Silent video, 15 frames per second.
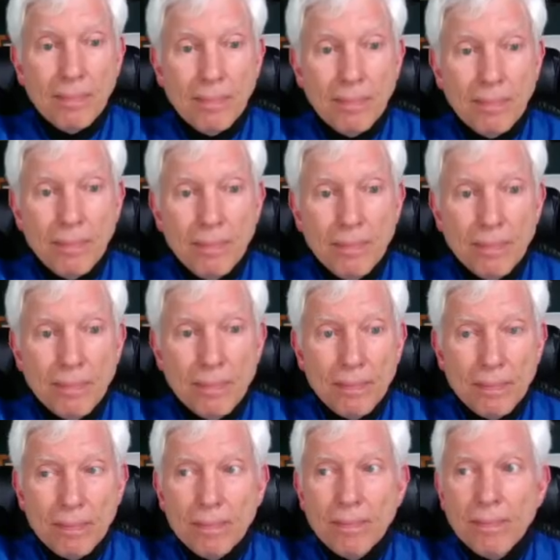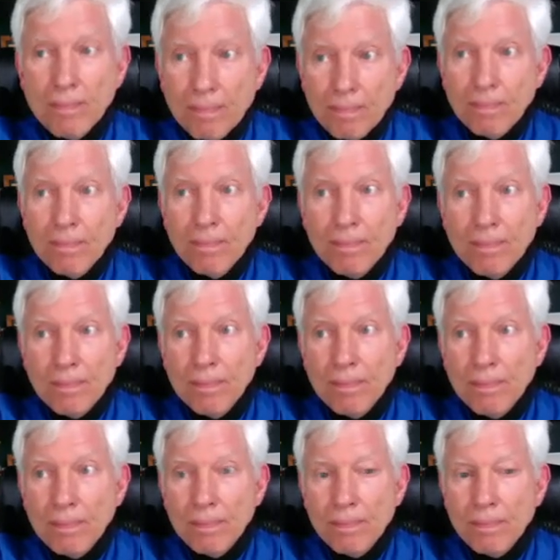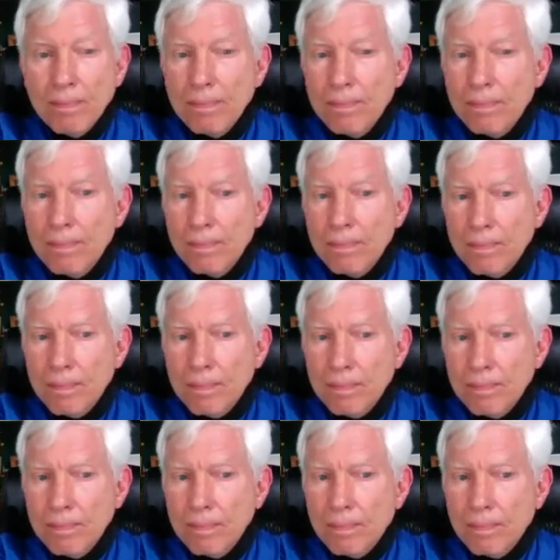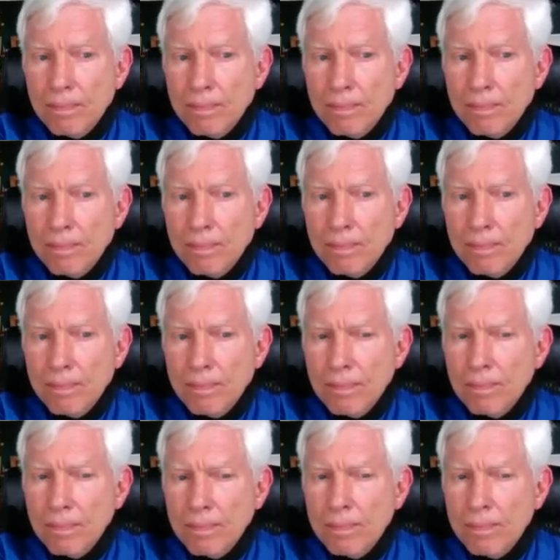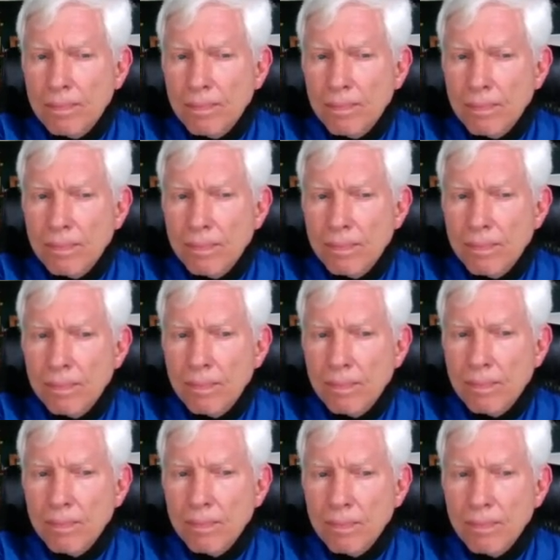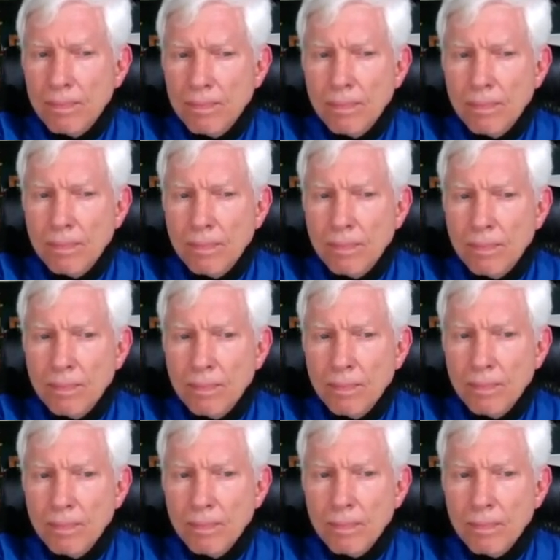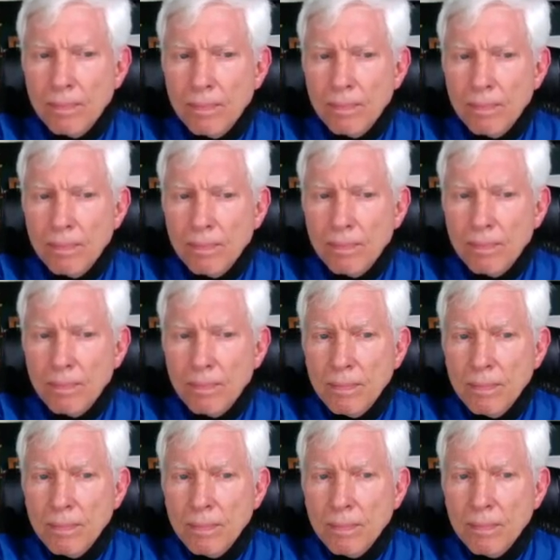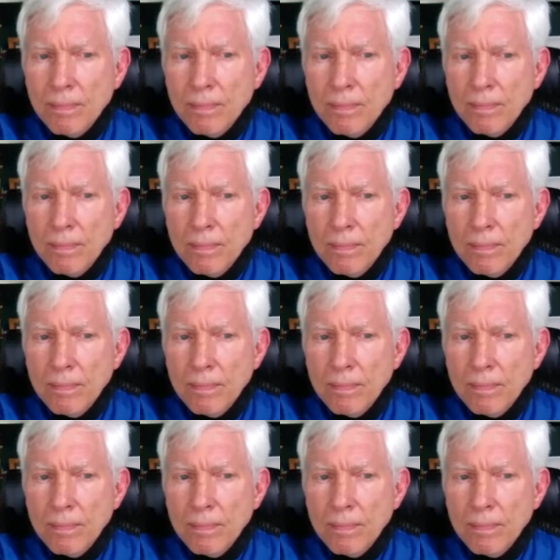No words are spoken by the person on screen.